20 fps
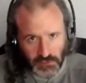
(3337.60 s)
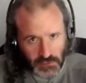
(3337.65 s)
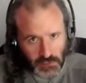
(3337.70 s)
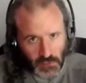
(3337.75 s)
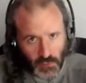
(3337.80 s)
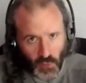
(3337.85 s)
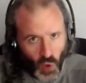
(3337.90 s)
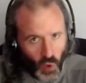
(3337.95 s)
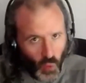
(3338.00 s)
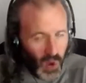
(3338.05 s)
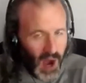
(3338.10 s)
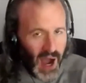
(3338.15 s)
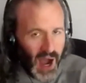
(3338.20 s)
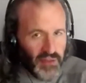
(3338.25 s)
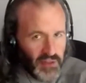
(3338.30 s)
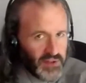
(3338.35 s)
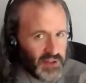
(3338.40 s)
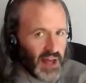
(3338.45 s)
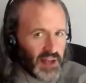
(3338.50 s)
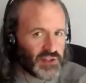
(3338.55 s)
why the
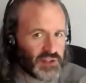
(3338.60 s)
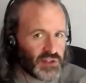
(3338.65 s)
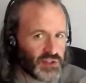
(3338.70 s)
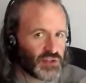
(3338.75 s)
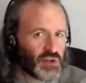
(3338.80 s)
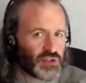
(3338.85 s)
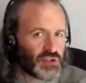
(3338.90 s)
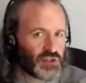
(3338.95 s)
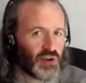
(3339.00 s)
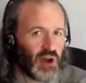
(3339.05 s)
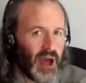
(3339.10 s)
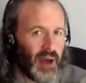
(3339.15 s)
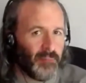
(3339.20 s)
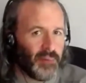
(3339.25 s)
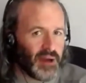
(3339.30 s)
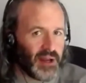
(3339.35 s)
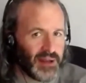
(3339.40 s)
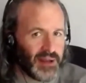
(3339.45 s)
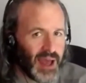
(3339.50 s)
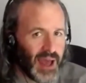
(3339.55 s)
deaths and surges are
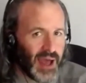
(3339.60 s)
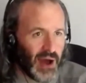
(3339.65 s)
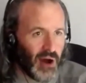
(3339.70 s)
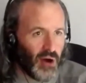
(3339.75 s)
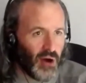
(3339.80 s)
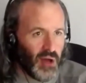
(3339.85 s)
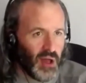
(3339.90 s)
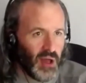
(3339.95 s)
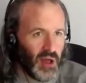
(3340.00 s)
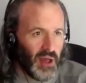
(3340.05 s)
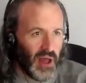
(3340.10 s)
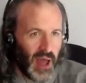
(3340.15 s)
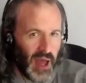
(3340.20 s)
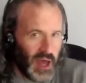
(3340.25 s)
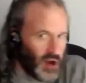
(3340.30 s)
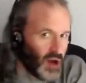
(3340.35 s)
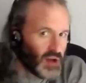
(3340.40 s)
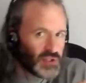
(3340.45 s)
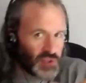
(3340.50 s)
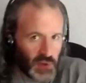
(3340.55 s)
happening now, and
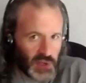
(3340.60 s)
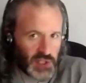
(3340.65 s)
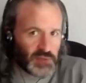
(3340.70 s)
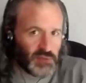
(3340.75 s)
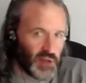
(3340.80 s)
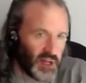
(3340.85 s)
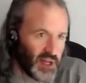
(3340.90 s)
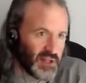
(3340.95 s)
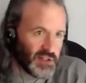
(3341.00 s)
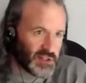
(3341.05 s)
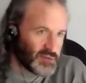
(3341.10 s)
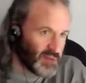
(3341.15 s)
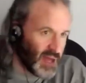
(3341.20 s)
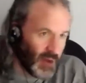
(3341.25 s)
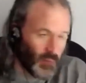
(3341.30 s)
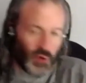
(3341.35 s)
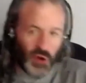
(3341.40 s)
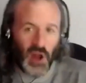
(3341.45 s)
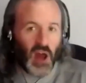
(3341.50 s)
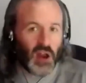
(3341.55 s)
also explains that
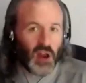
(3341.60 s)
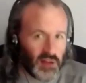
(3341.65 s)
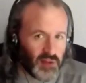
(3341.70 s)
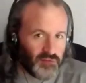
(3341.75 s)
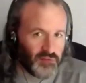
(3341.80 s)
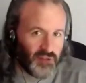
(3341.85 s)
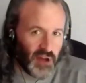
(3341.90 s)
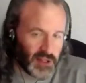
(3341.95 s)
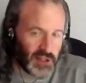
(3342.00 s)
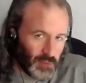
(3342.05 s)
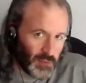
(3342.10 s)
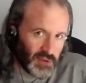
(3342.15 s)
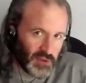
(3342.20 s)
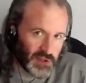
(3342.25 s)
we're not all infected with it.